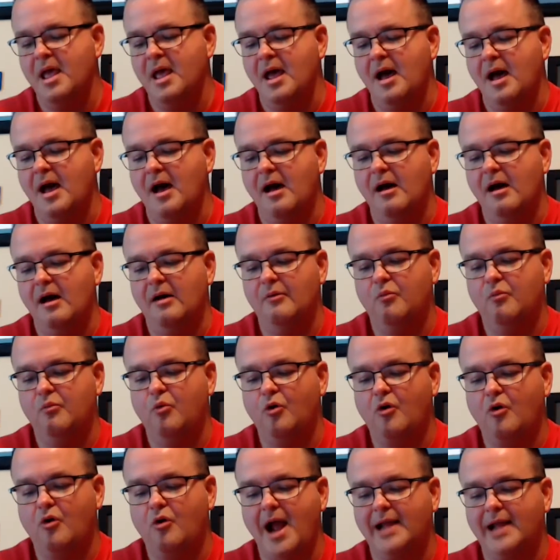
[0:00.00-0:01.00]
Uh, we'll
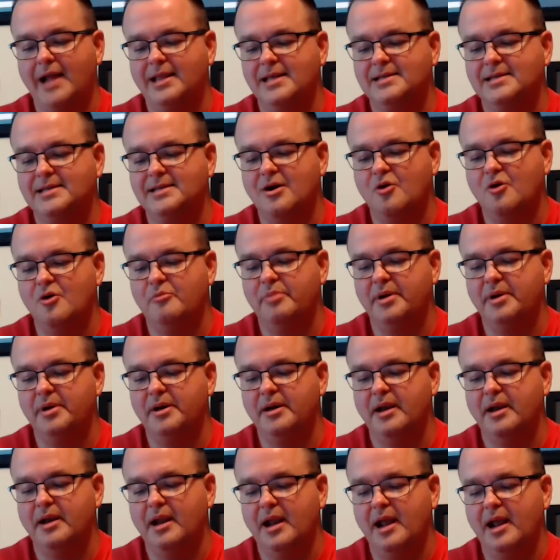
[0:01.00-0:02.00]
crack this
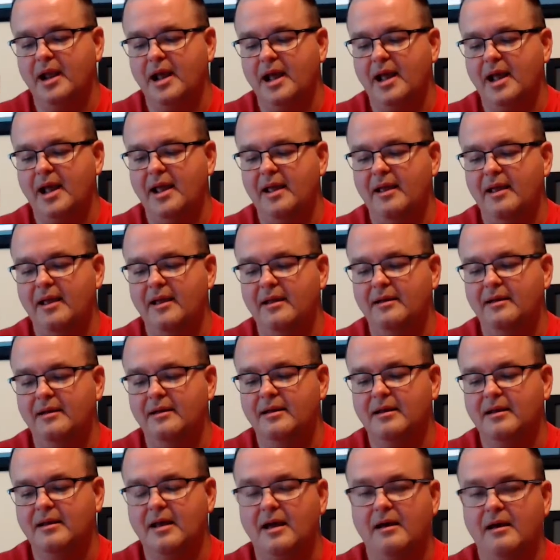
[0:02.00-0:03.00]
open and
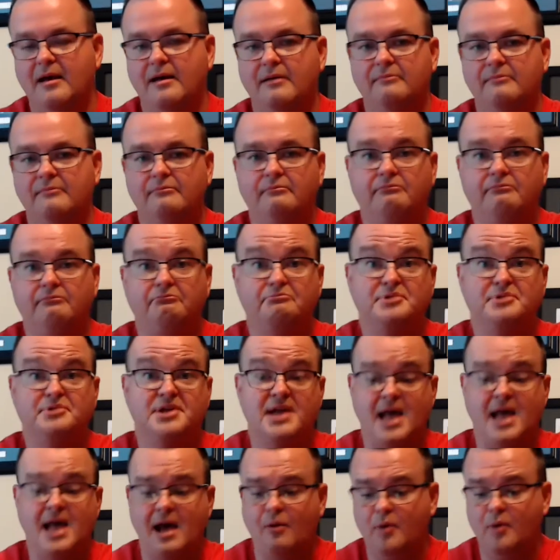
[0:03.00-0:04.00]
um, see
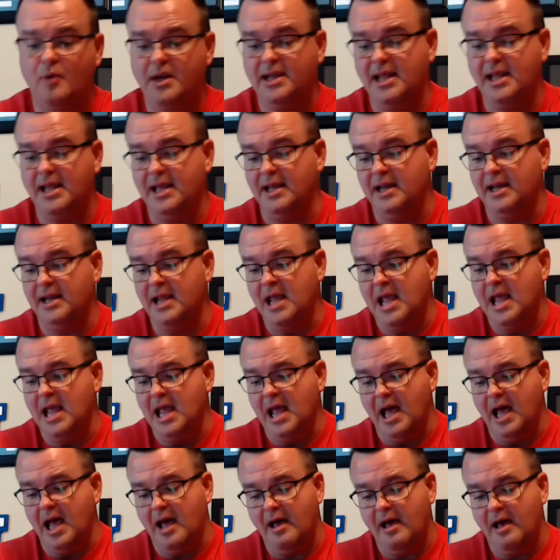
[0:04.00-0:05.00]
how we did.
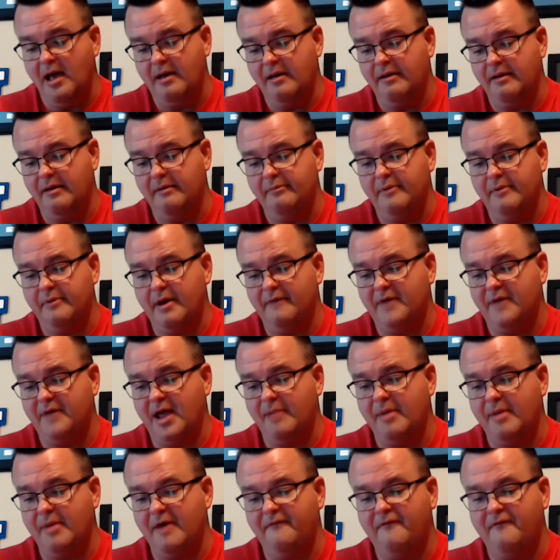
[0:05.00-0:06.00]
Uh, I've got
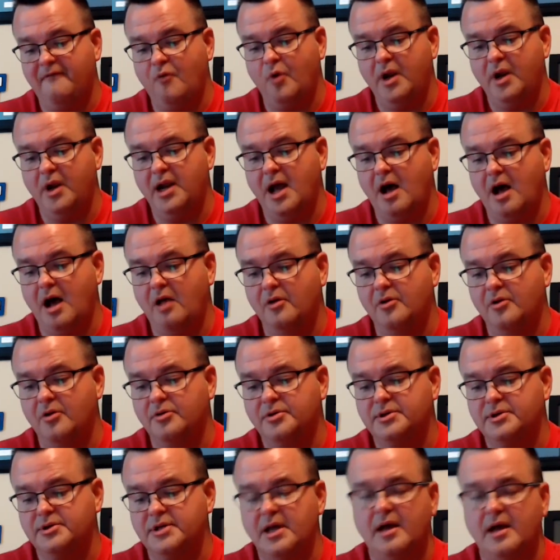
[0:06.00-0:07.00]
about forty
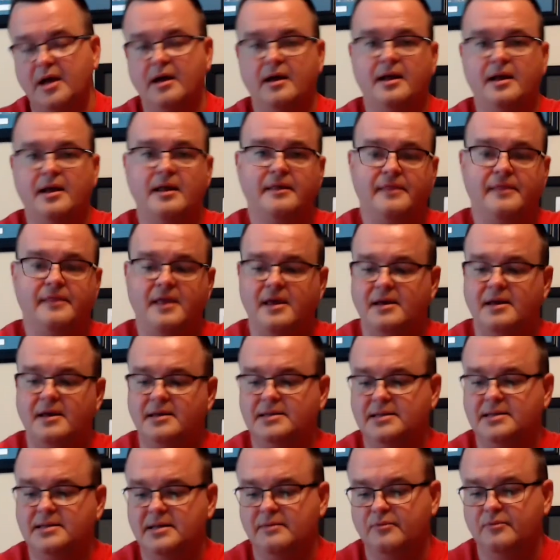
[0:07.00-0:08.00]
dollars uh, in
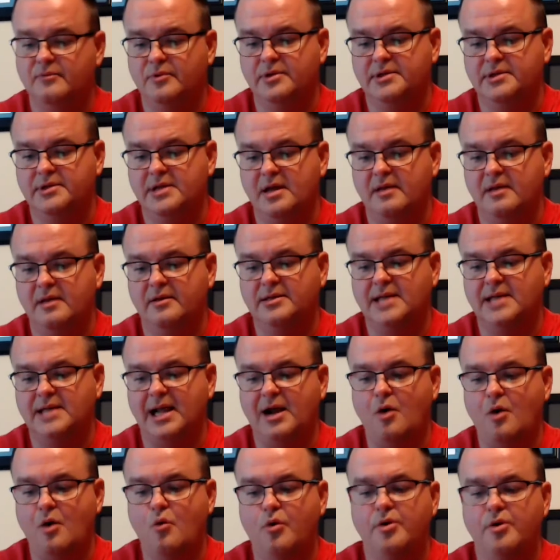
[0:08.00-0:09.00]
this. It was uh, looks like I
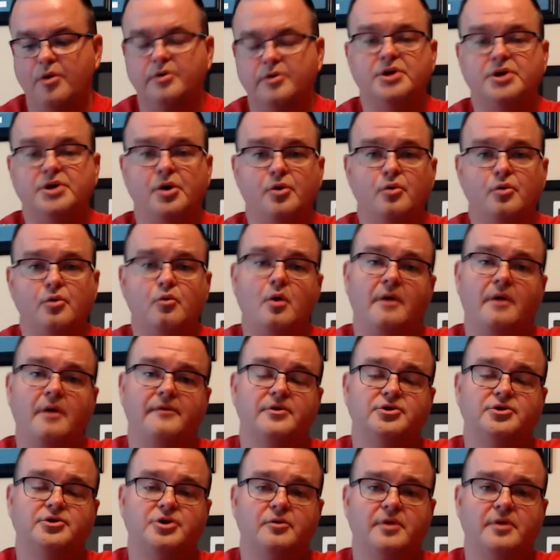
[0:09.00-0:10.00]
ordered two of the
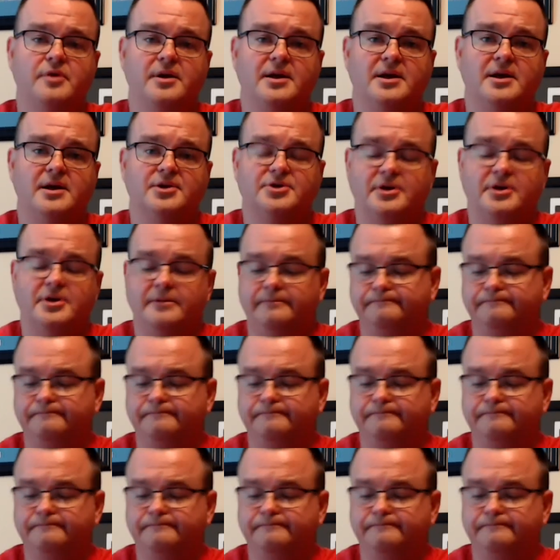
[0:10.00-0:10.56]
June edition.